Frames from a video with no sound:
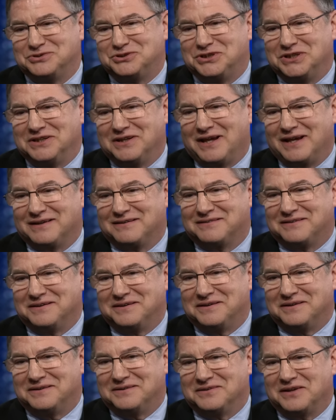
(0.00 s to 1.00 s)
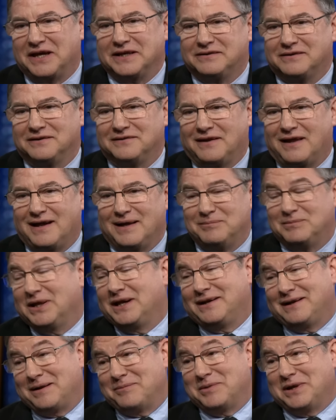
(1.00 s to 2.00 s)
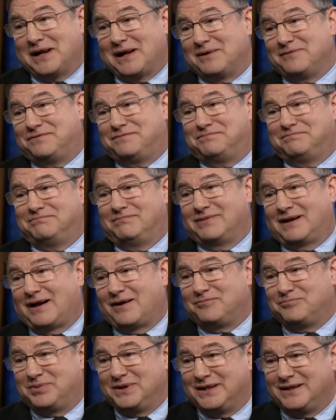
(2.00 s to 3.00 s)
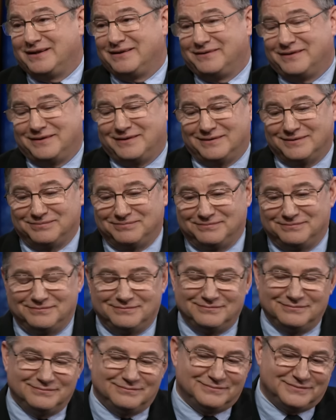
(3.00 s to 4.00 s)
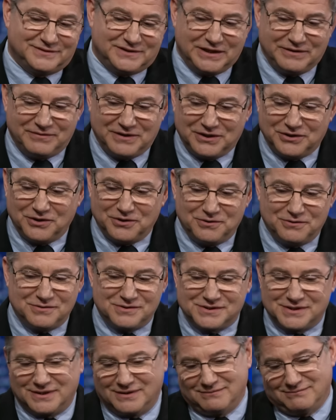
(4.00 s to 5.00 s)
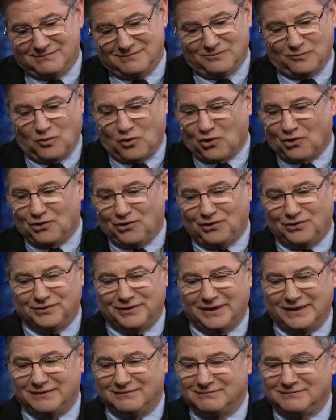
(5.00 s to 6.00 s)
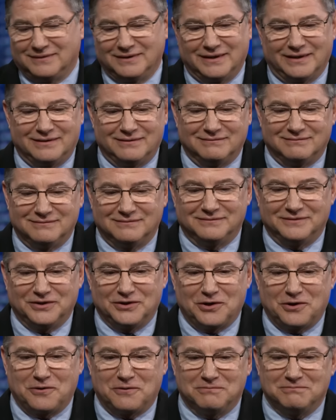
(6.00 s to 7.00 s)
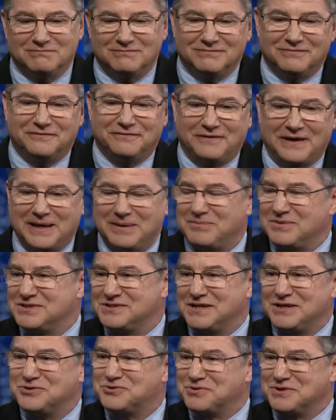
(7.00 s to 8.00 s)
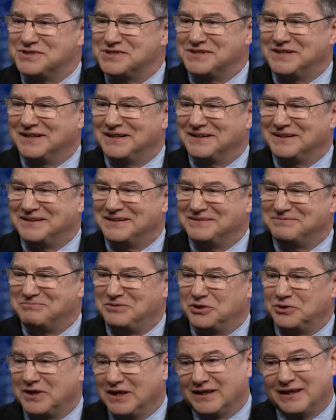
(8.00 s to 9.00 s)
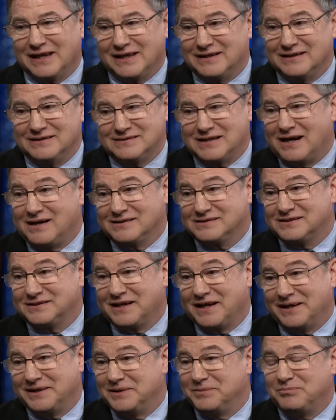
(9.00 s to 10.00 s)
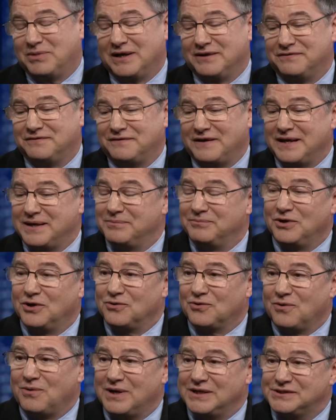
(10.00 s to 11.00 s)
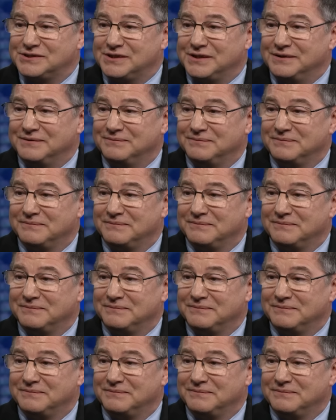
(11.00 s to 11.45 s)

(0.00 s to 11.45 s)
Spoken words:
She liked the limelight. I mean, I've been in the TV news and world, and you know, fame is interesting, and you can get intoxicated by fame, no question.